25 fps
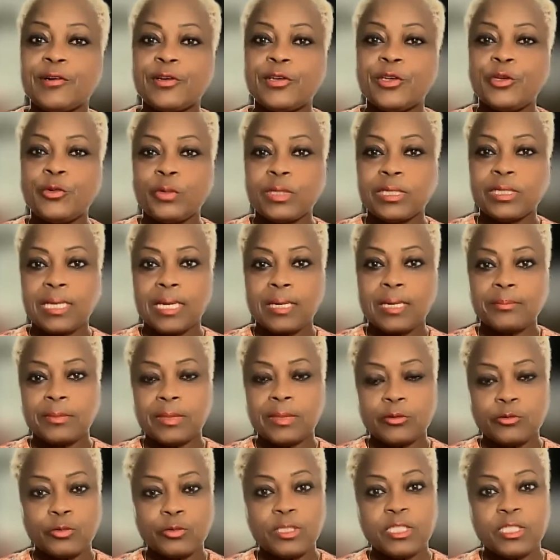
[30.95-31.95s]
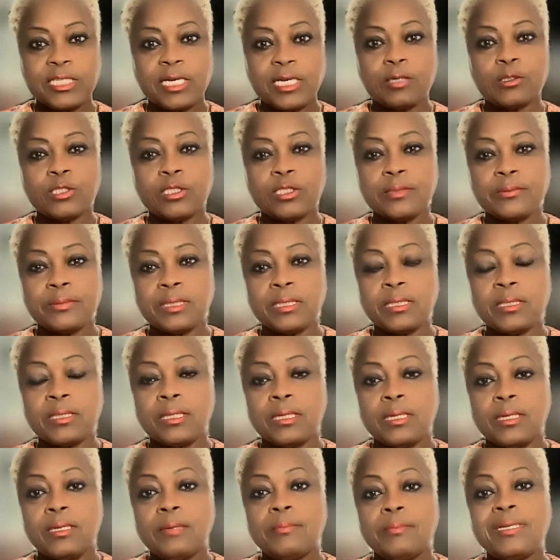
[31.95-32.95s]
you would come and reach out to me,
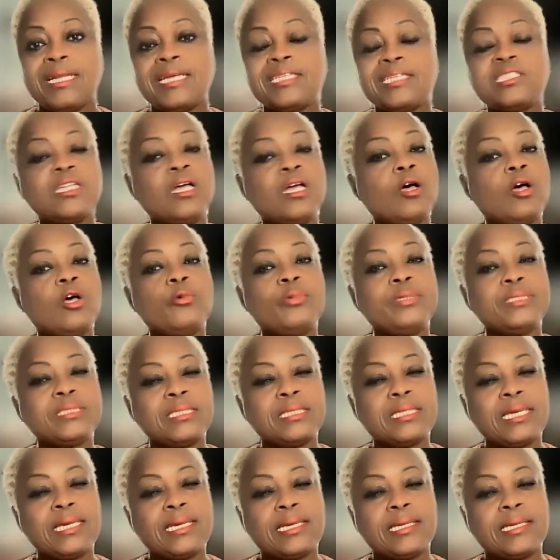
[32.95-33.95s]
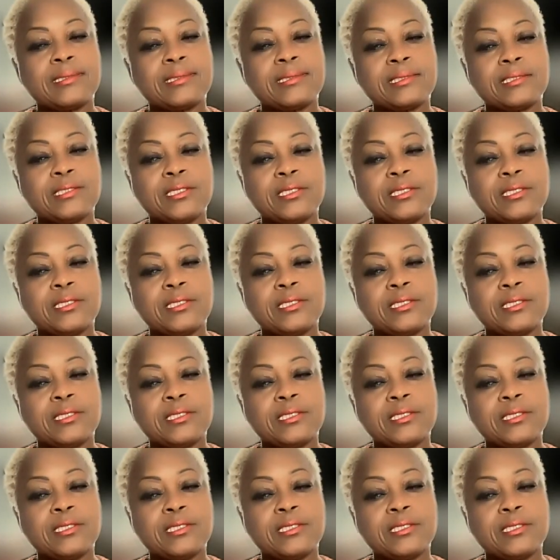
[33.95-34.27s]
but that's not always the case.